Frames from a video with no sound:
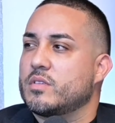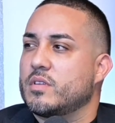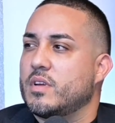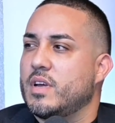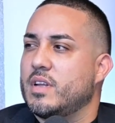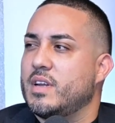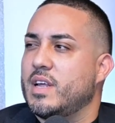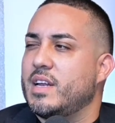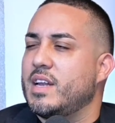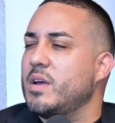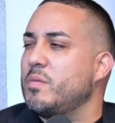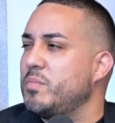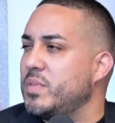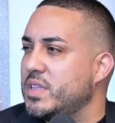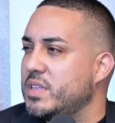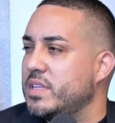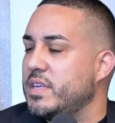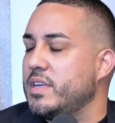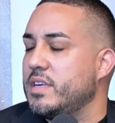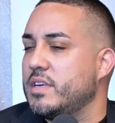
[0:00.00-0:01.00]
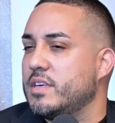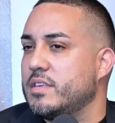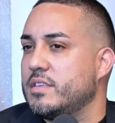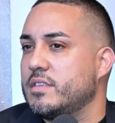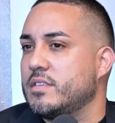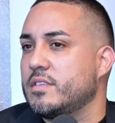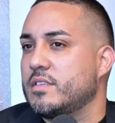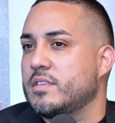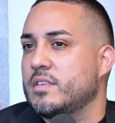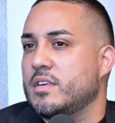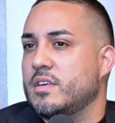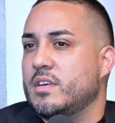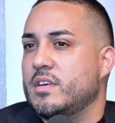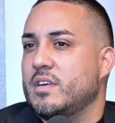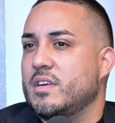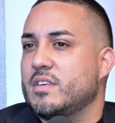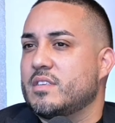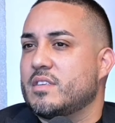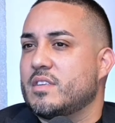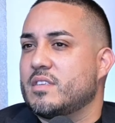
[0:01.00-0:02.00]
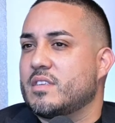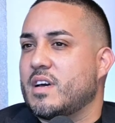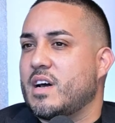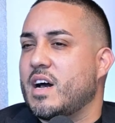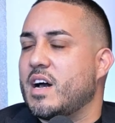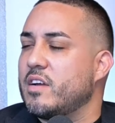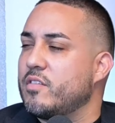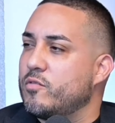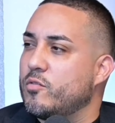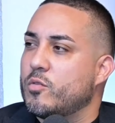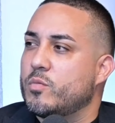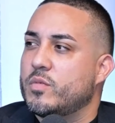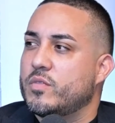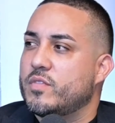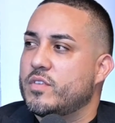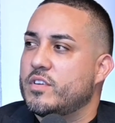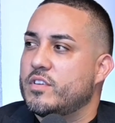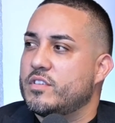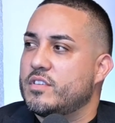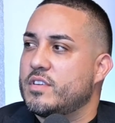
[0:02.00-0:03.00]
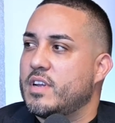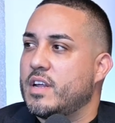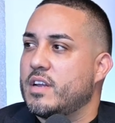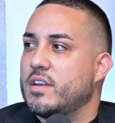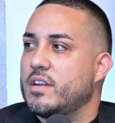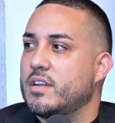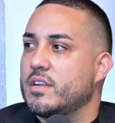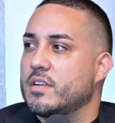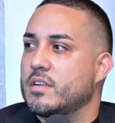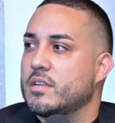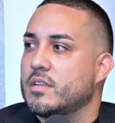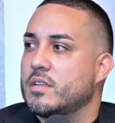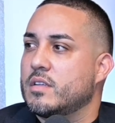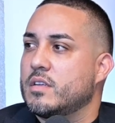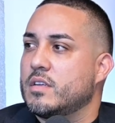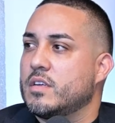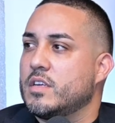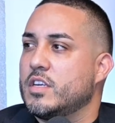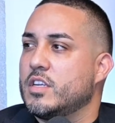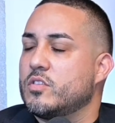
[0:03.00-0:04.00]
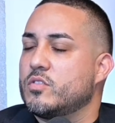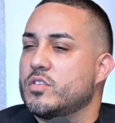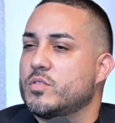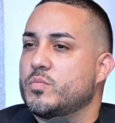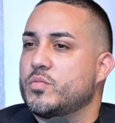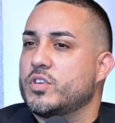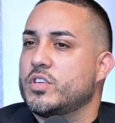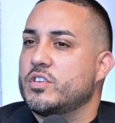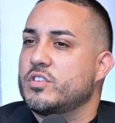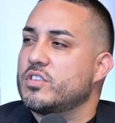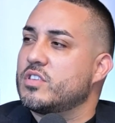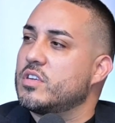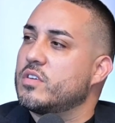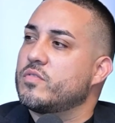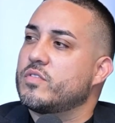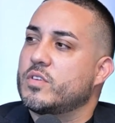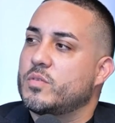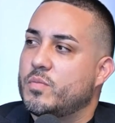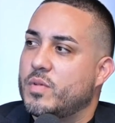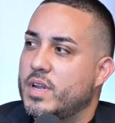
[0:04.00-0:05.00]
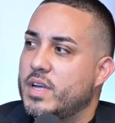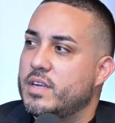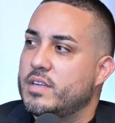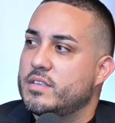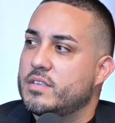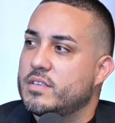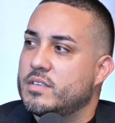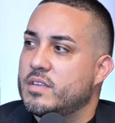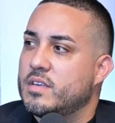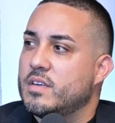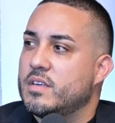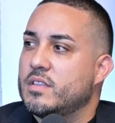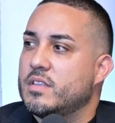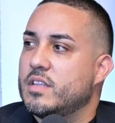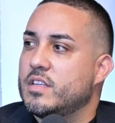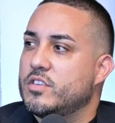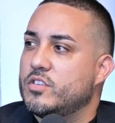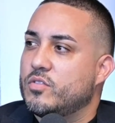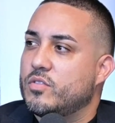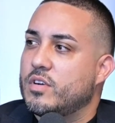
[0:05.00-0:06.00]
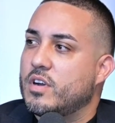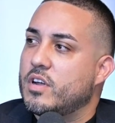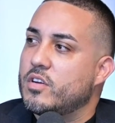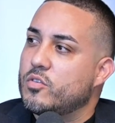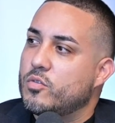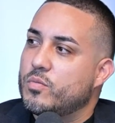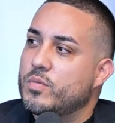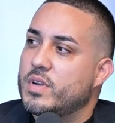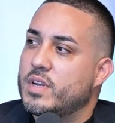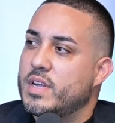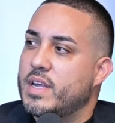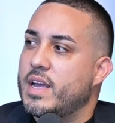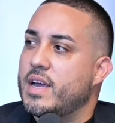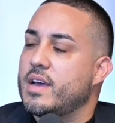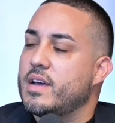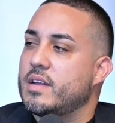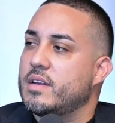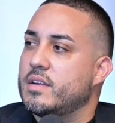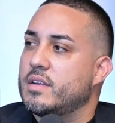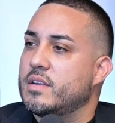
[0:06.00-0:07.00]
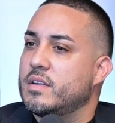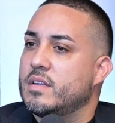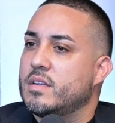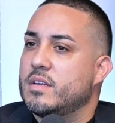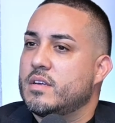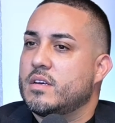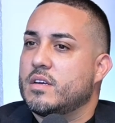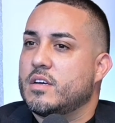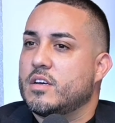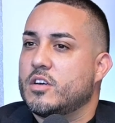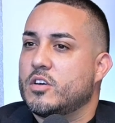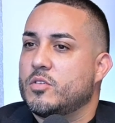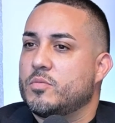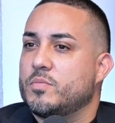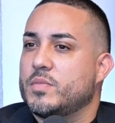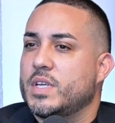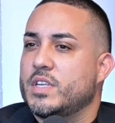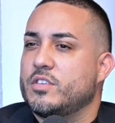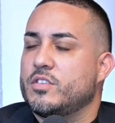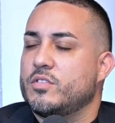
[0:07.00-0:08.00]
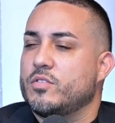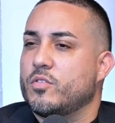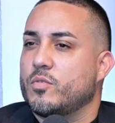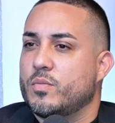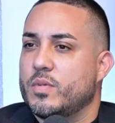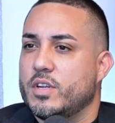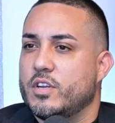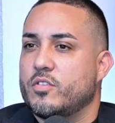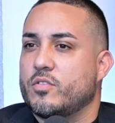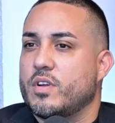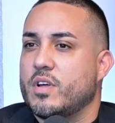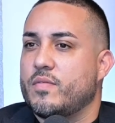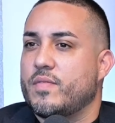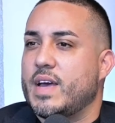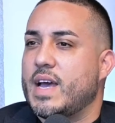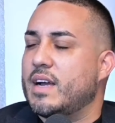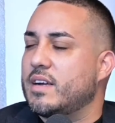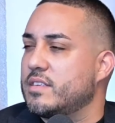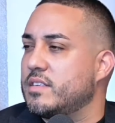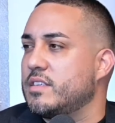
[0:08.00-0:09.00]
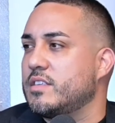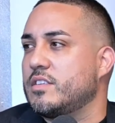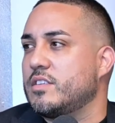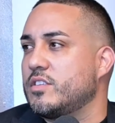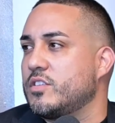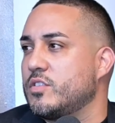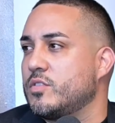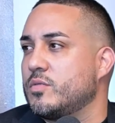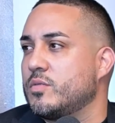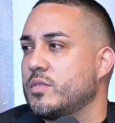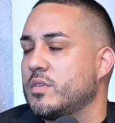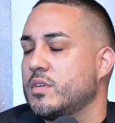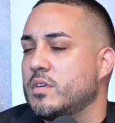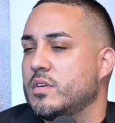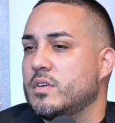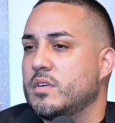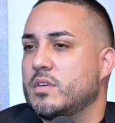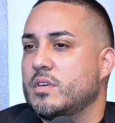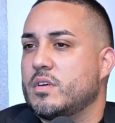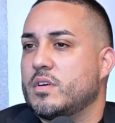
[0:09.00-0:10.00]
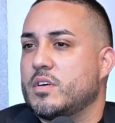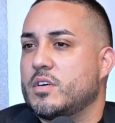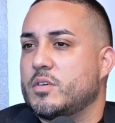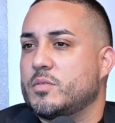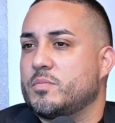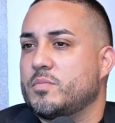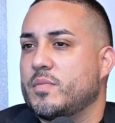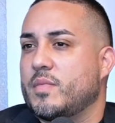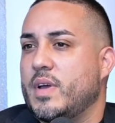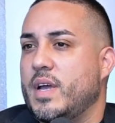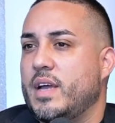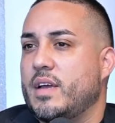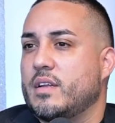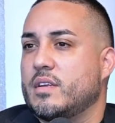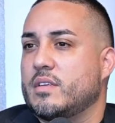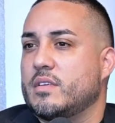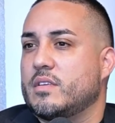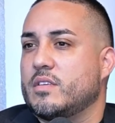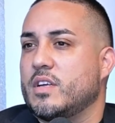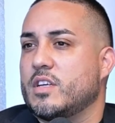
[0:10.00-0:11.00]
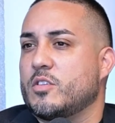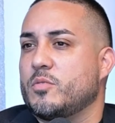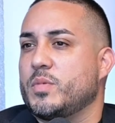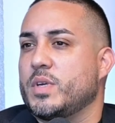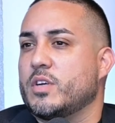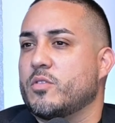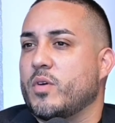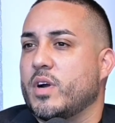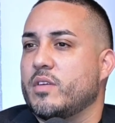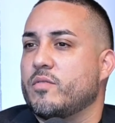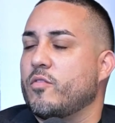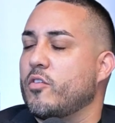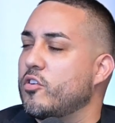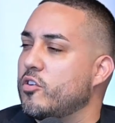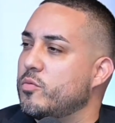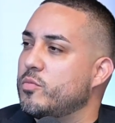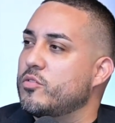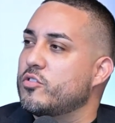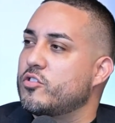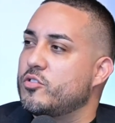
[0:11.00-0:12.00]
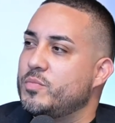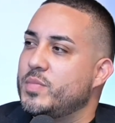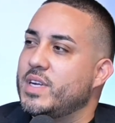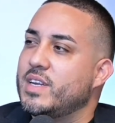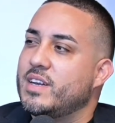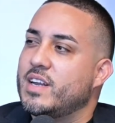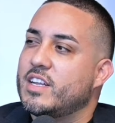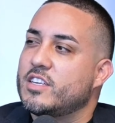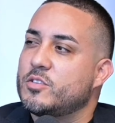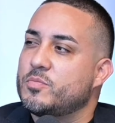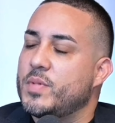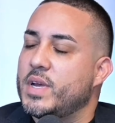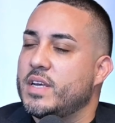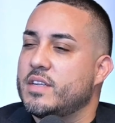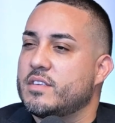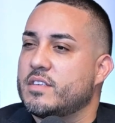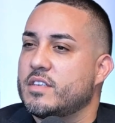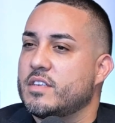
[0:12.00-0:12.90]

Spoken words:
And empathy is a high form of understanding. You know, it's putting yourself in a place that you're not normally at, that you normally don't have access to. And you have to be quite vulnerable to be in that space.